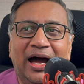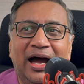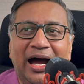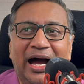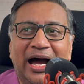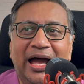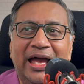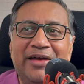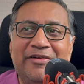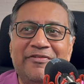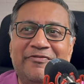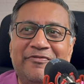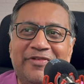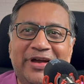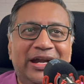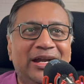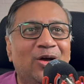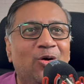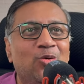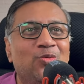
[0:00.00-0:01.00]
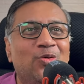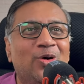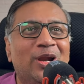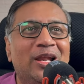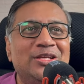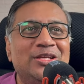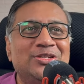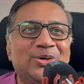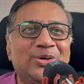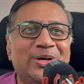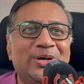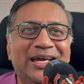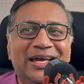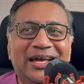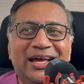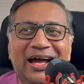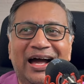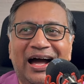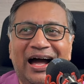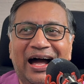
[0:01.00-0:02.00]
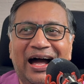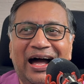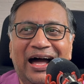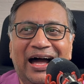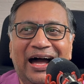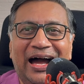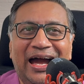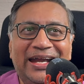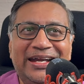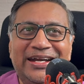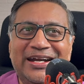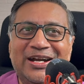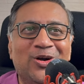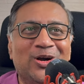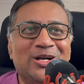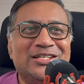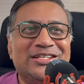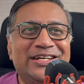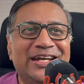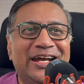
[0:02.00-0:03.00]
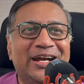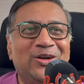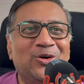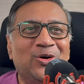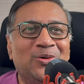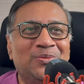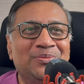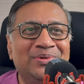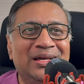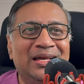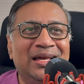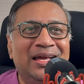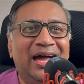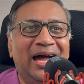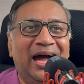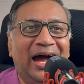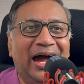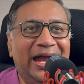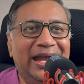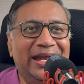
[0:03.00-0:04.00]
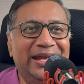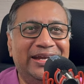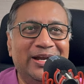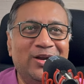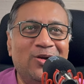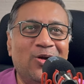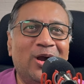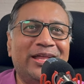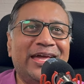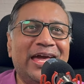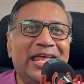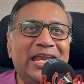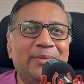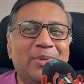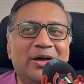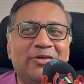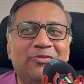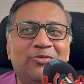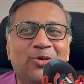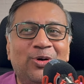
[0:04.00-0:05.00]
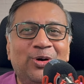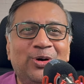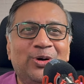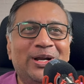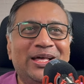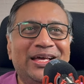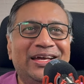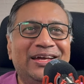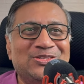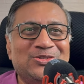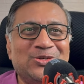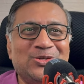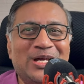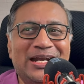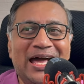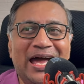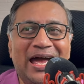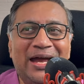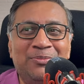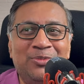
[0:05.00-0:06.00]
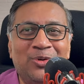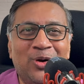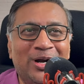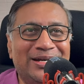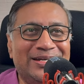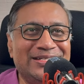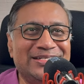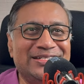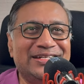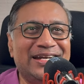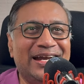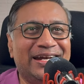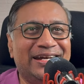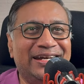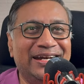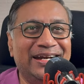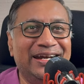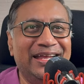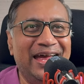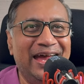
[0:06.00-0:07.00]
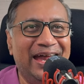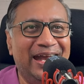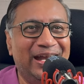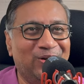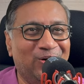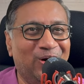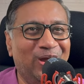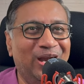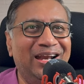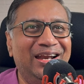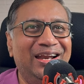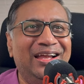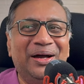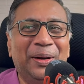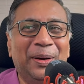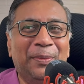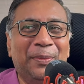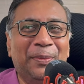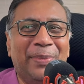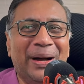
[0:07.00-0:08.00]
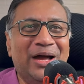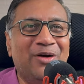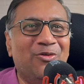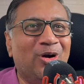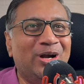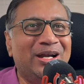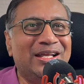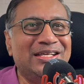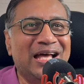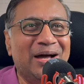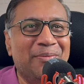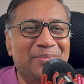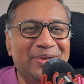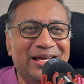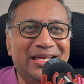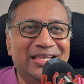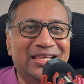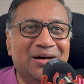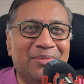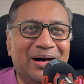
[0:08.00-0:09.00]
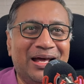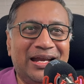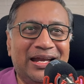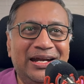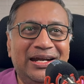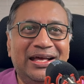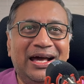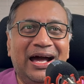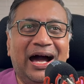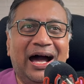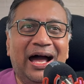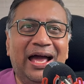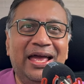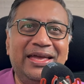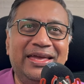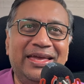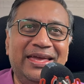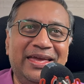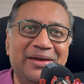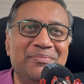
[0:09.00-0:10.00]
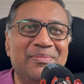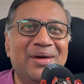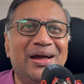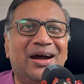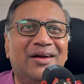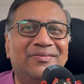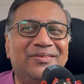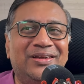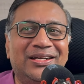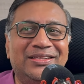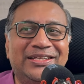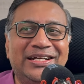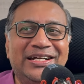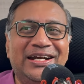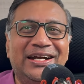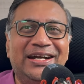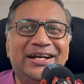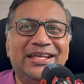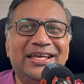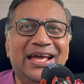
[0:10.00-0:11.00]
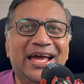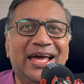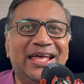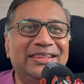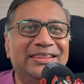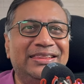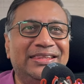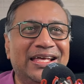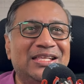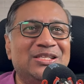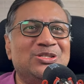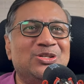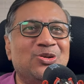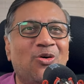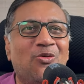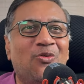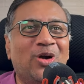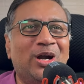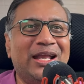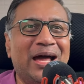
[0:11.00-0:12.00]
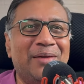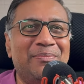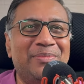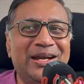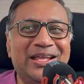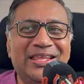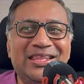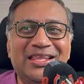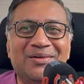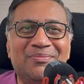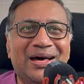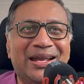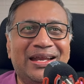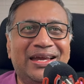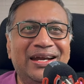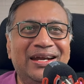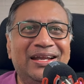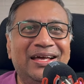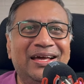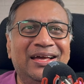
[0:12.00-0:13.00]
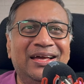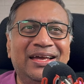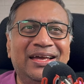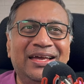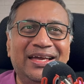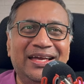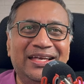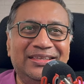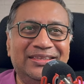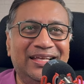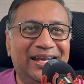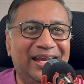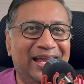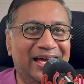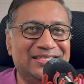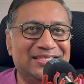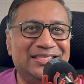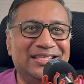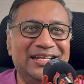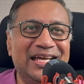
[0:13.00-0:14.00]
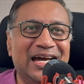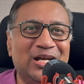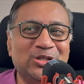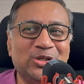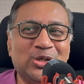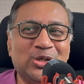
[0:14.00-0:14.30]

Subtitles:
I went out for lunch today. I did not stay at home. I did not carry my phone today so that I am not distracted at all by what is happening in the market. I came back after 3:30 and then saw what happened in the market in the last 3 hours or